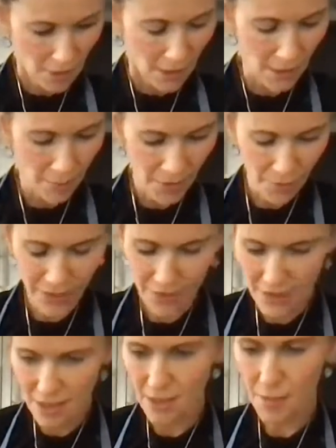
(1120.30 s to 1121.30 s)
And by the way,
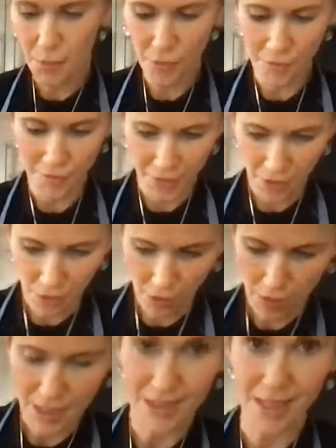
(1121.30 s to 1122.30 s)
this is a Burville
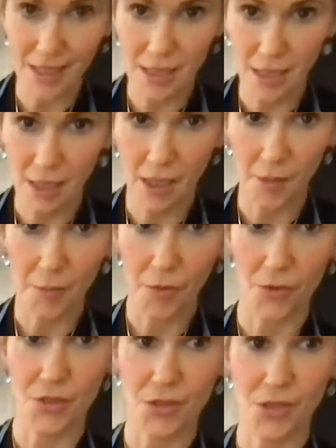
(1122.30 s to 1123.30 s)
16-cup
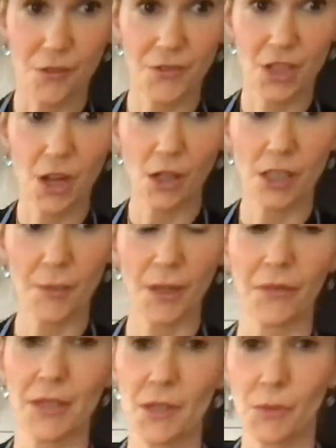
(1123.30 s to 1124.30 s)
processor. I've talked about
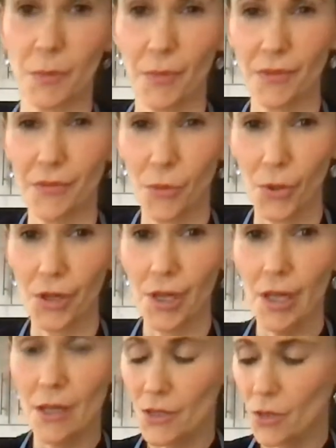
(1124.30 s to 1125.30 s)
this one before.
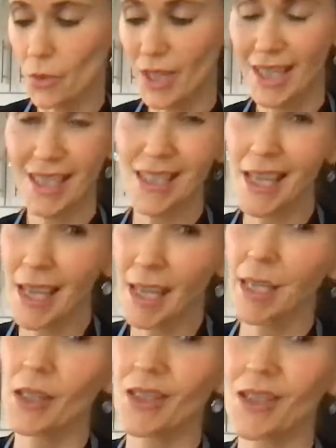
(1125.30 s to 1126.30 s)
So it can
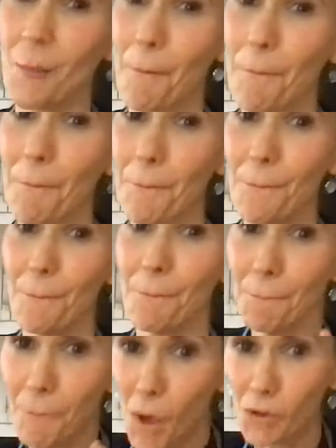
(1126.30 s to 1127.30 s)
take
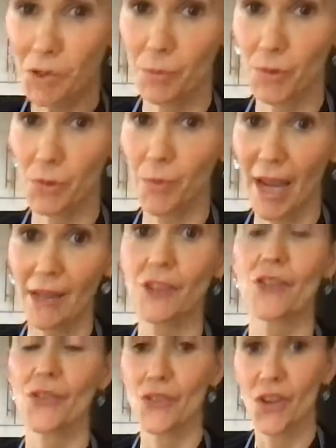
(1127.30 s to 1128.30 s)
multiple
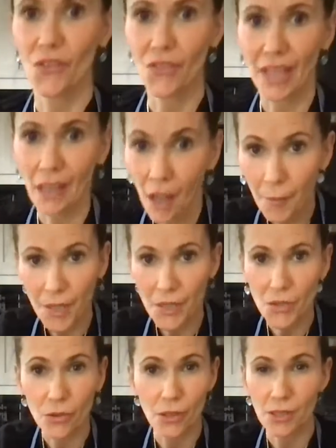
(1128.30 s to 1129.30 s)
batches of like hummus
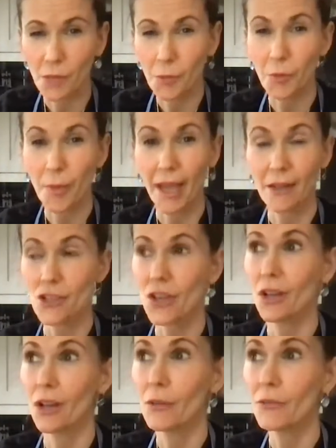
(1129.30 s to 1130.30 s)
or a double batch
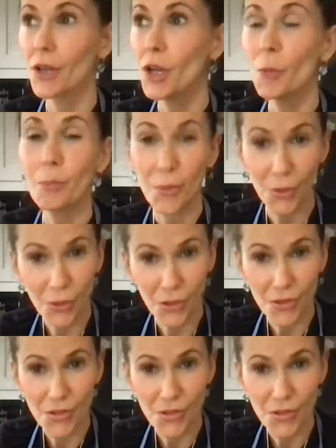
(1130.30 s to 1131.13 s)
of burgers.